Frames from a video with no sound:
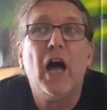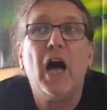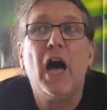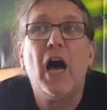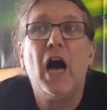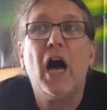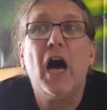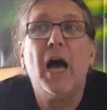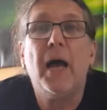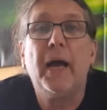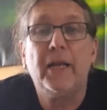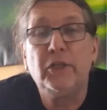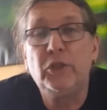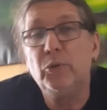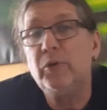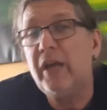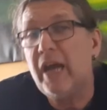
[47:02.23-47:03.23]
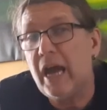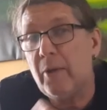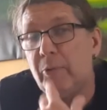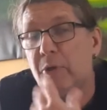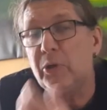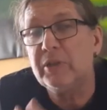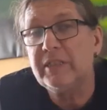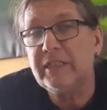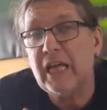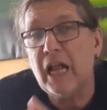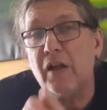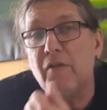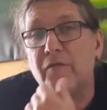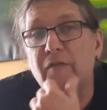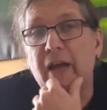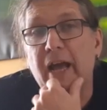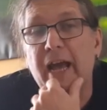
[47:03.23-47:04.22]
uh, and you carry
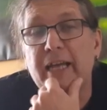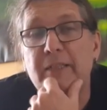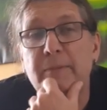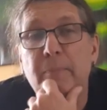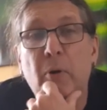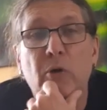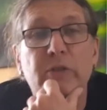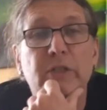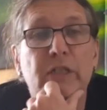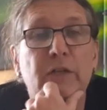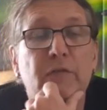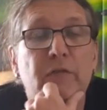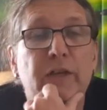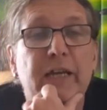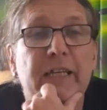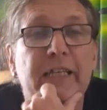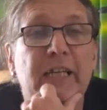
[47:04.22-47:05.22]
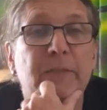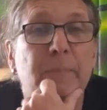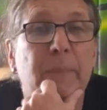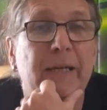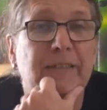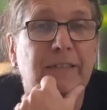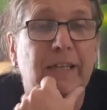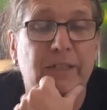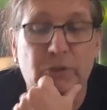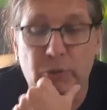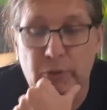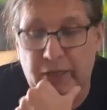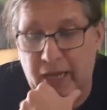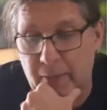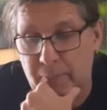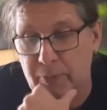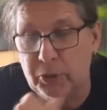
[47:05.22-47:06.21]
yourself as positively and as best as you
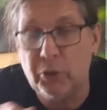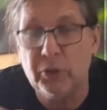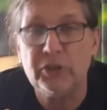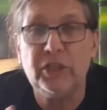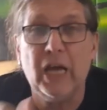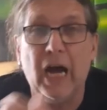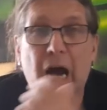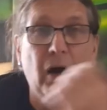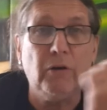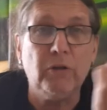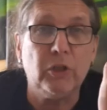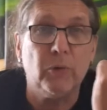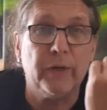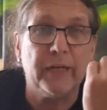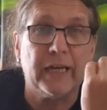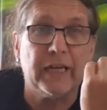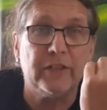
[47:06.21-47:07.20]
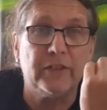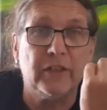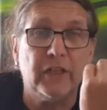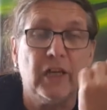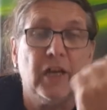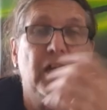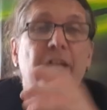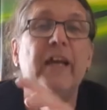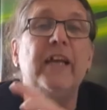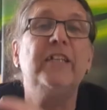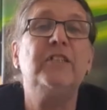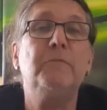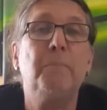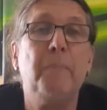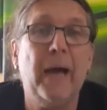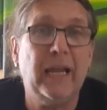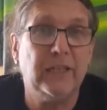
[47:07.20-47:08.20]
can because your outgoing energy is
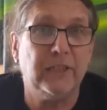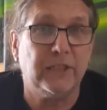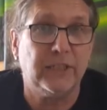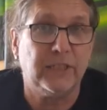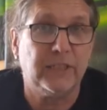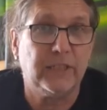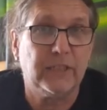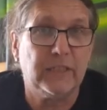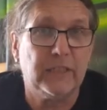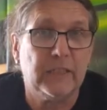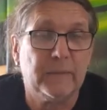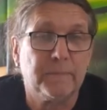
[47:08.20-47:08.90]
balance.